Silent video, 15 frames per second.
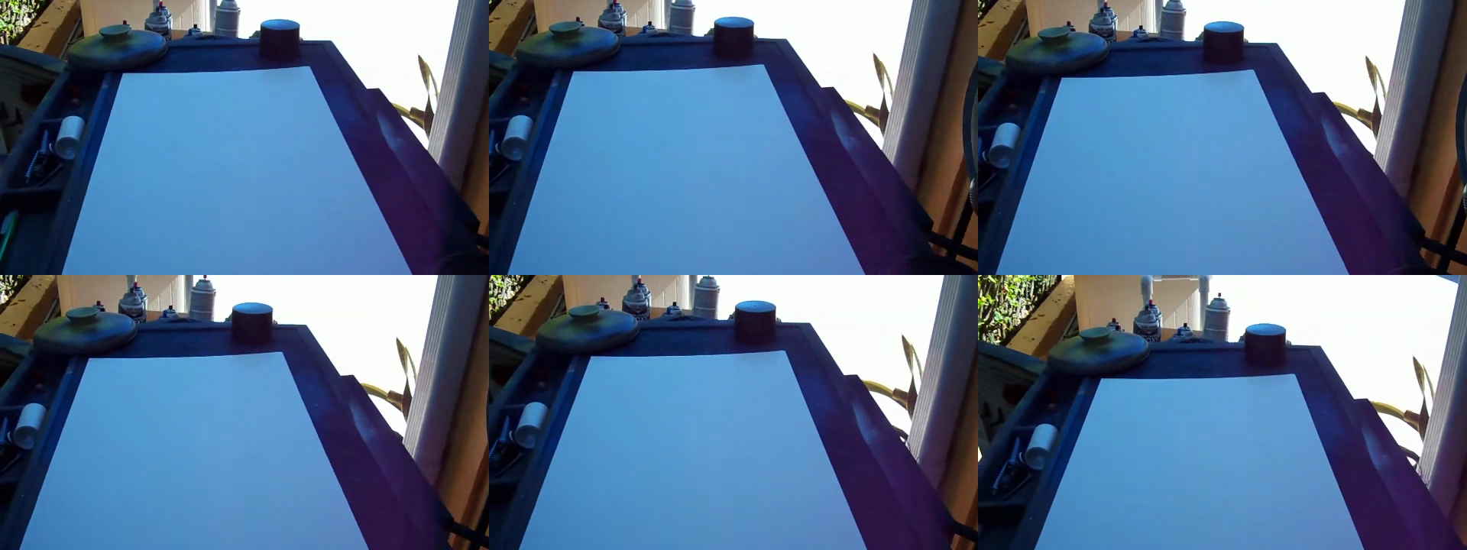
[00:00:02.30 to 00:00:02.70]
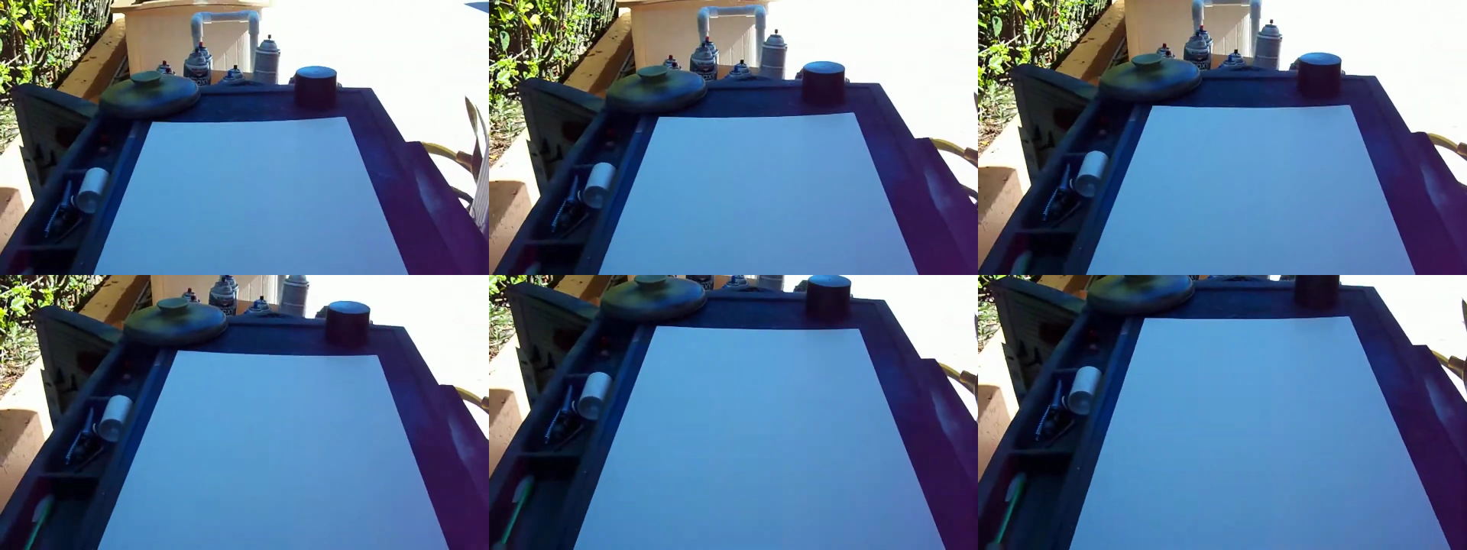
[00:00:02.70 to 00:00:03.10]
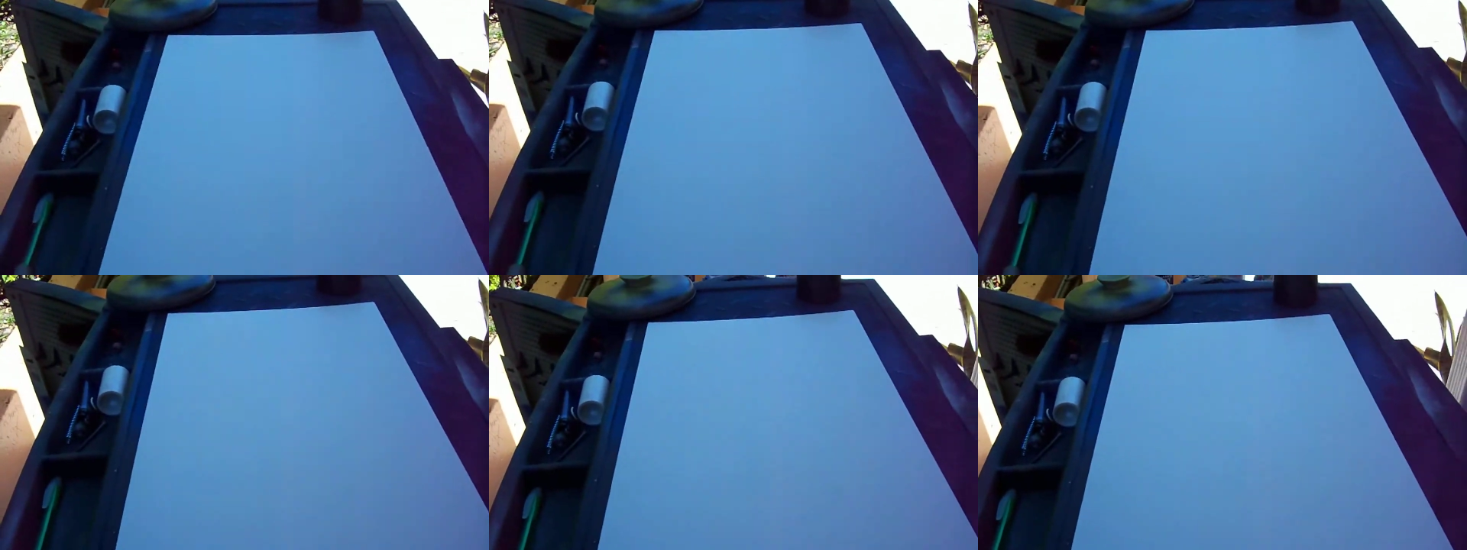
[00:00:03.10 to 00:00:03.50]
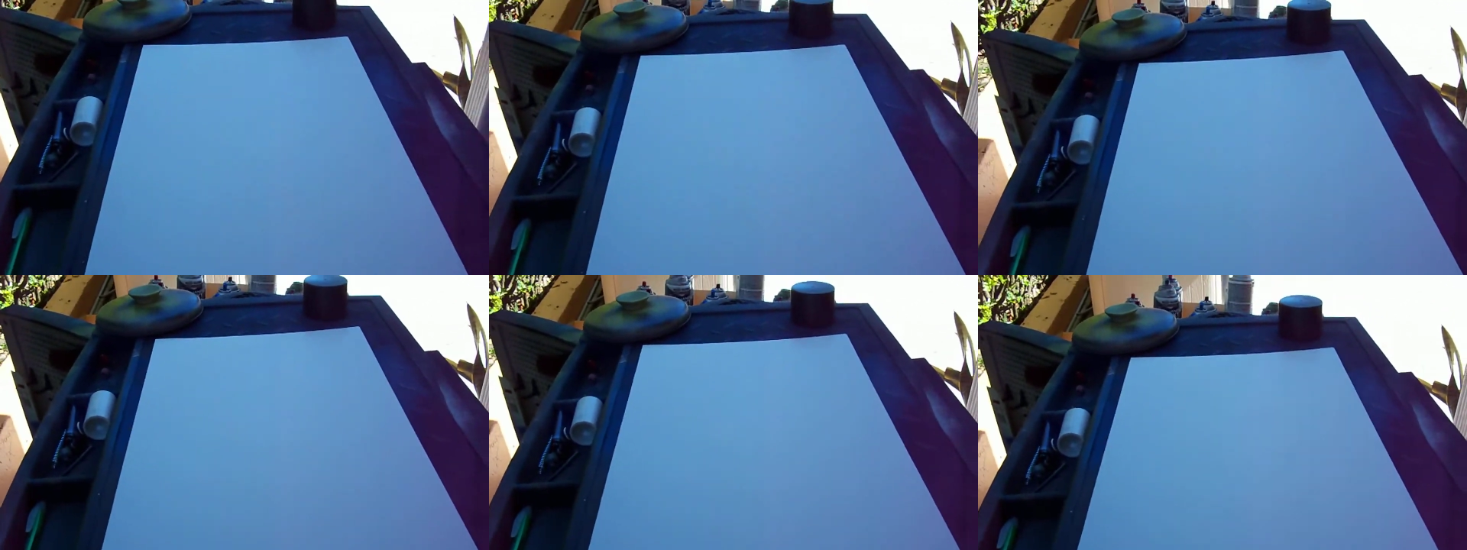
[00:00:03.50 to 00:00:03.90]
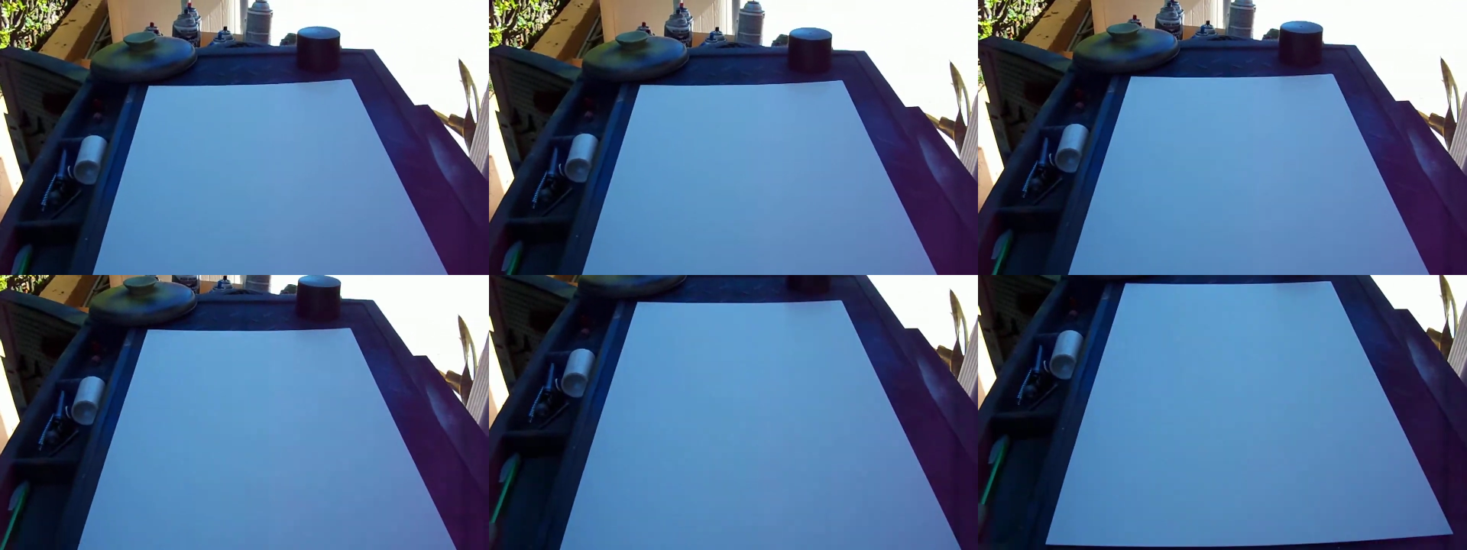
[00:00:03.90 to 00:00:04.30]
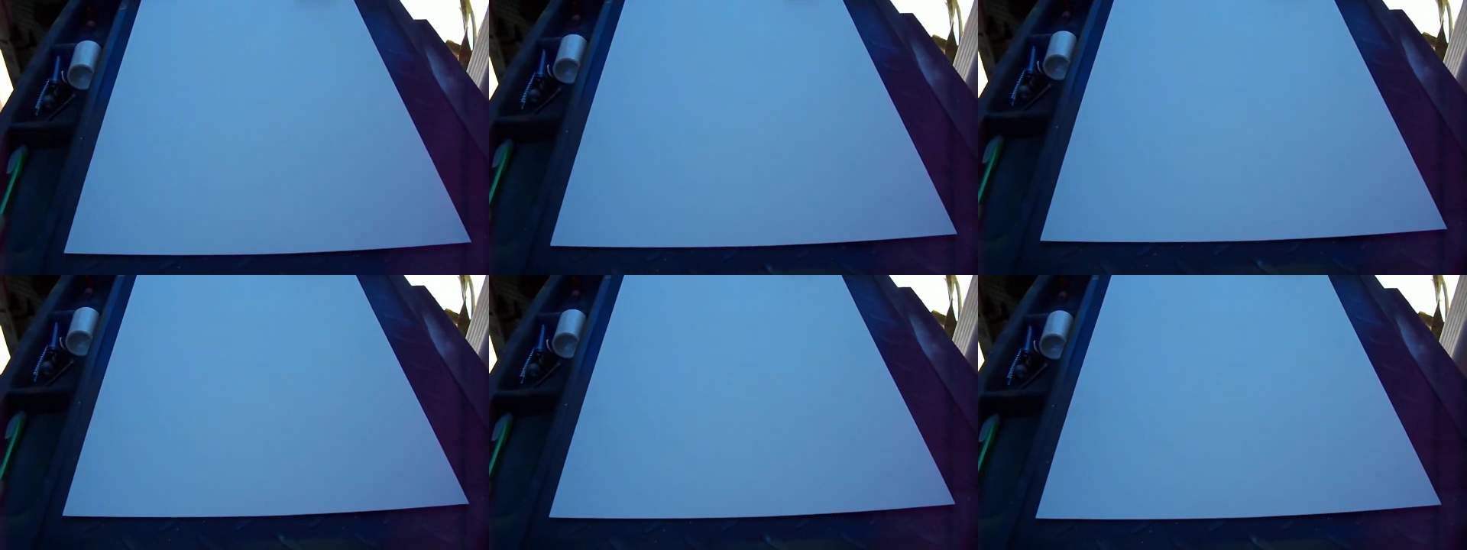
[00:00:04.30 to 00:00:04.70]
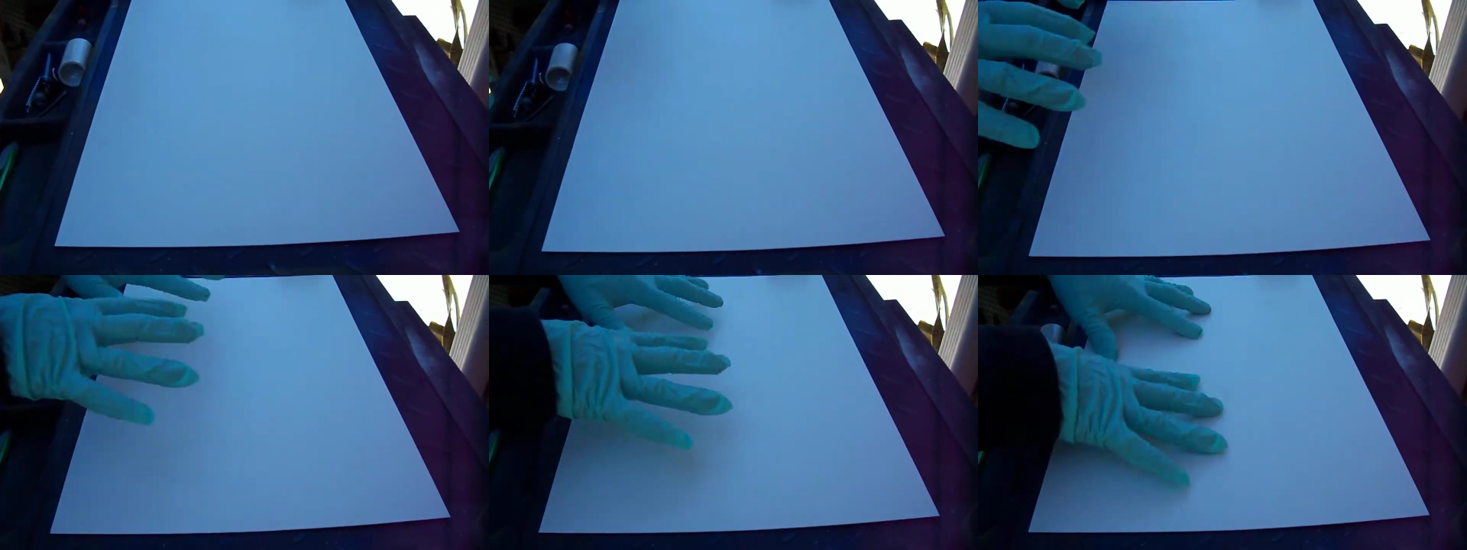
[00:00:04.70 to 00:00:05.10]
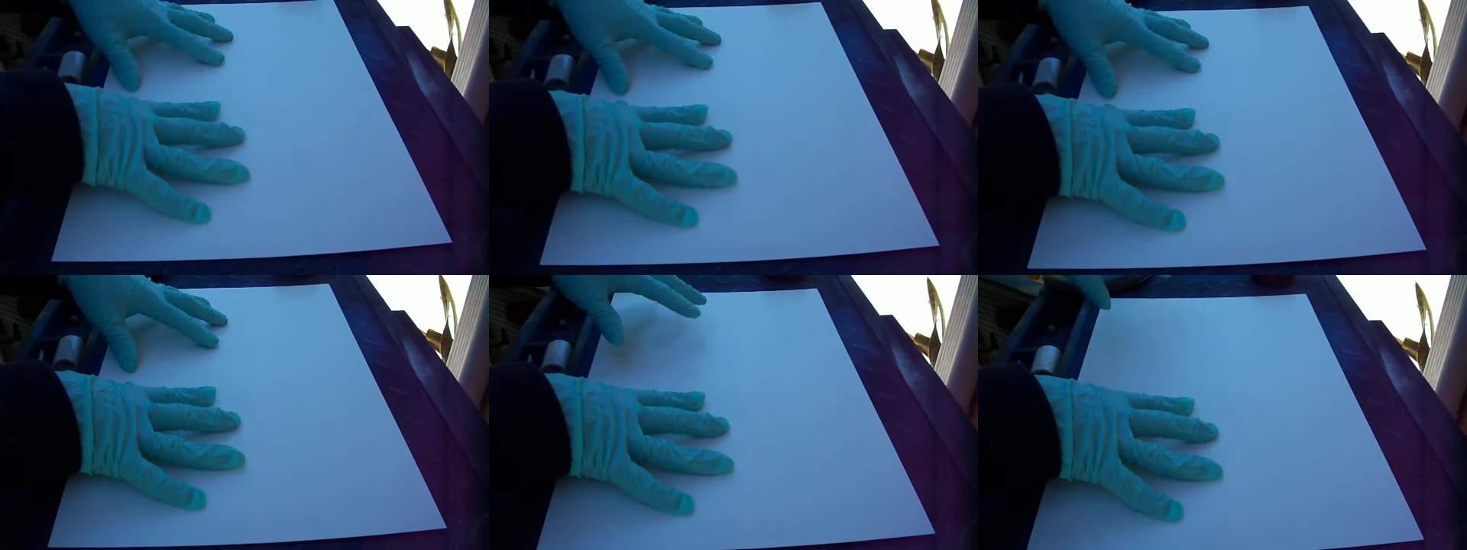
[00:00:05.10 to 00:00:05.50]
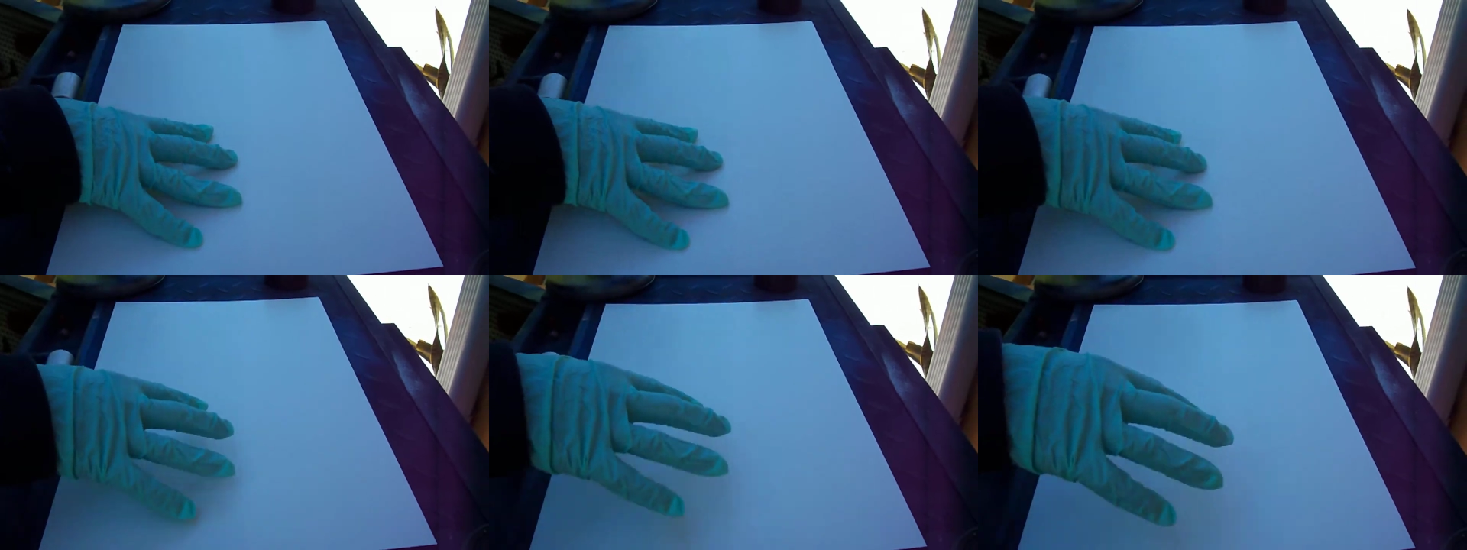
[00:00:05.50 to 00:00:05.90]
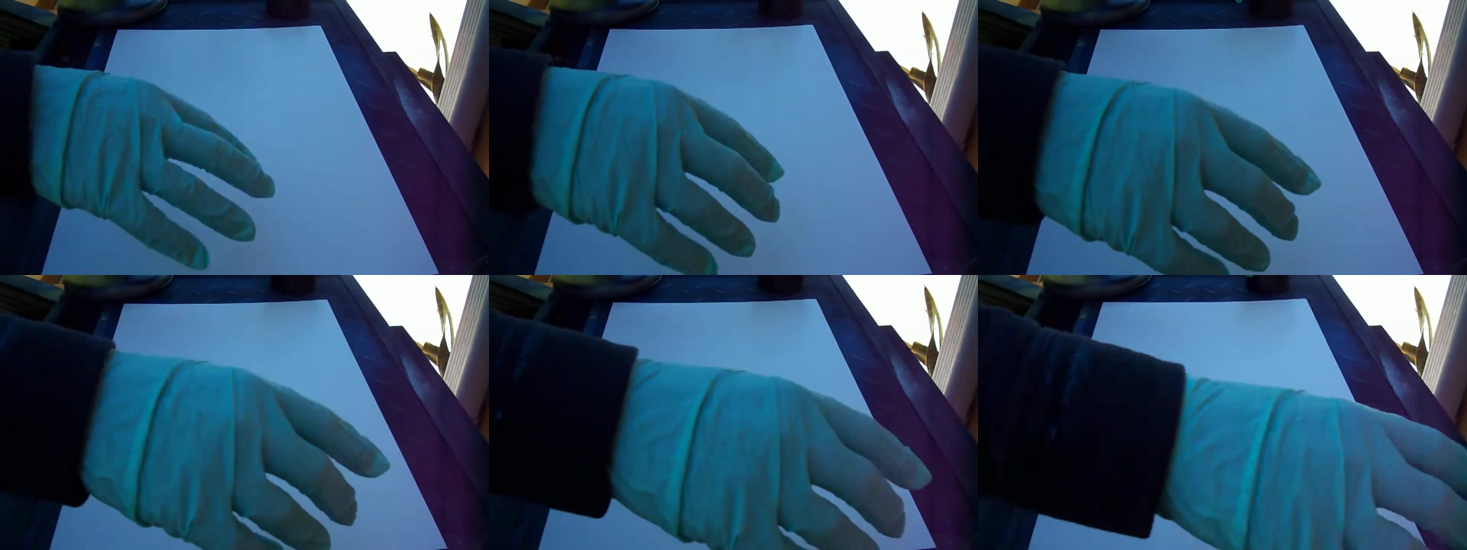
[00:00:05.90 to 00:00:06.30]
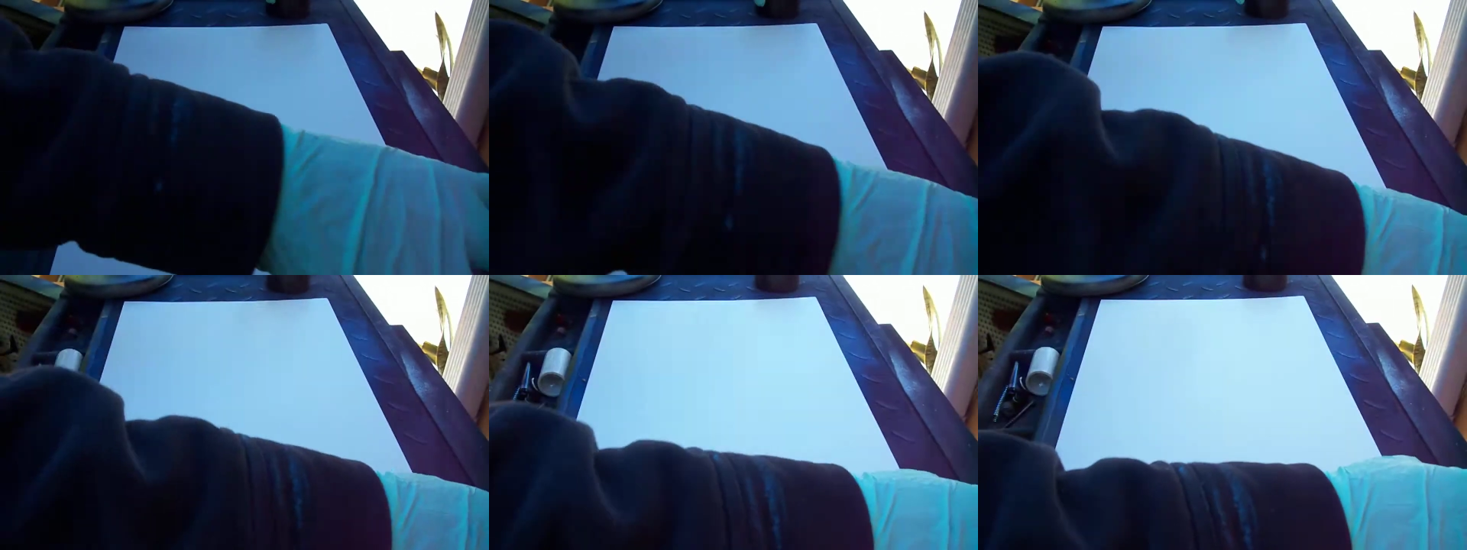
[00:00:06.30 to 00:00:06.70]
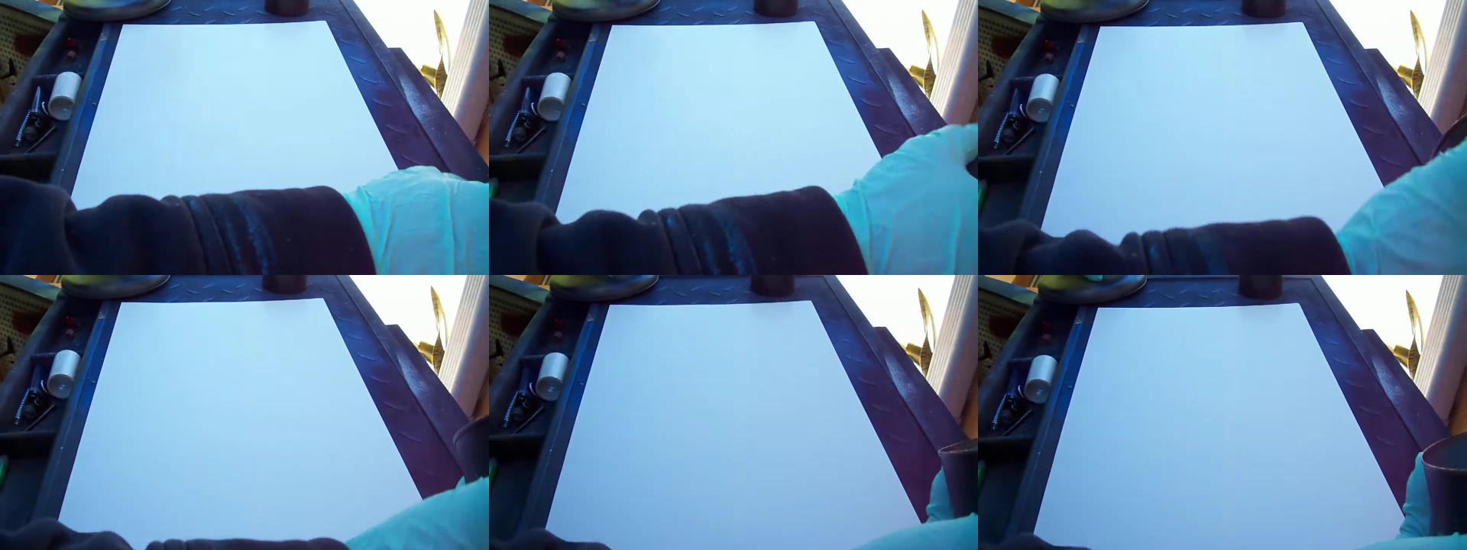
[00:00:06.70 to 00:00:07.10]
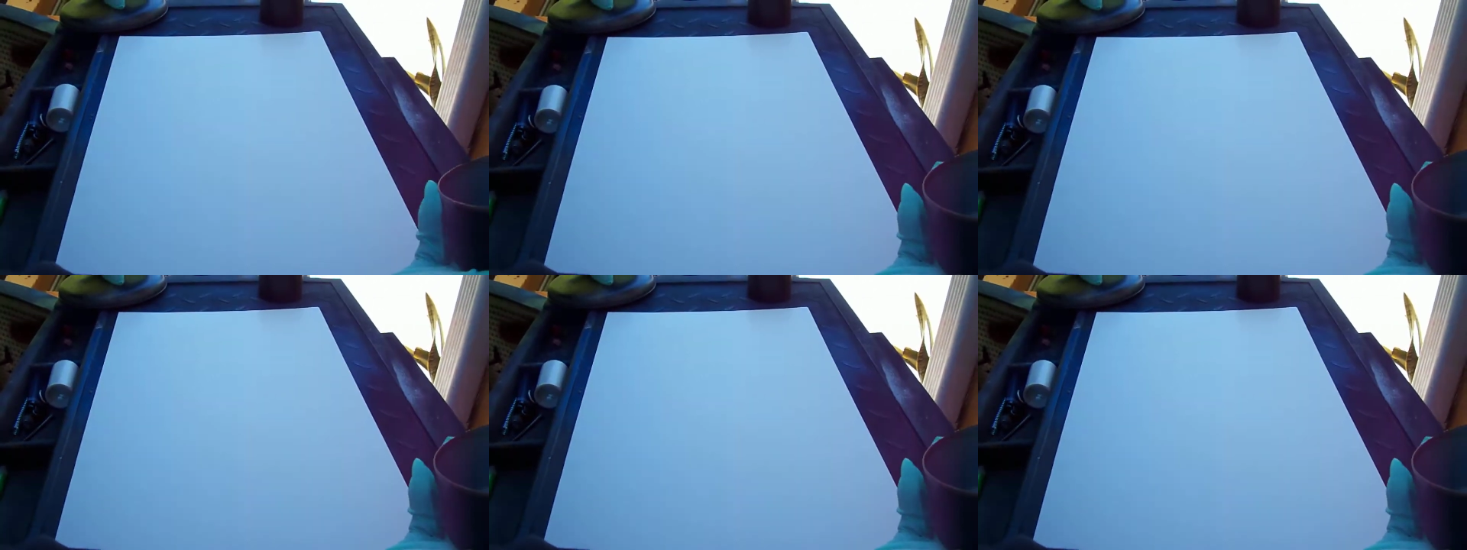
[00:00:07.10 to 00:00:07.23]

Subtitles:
(no speaker visible)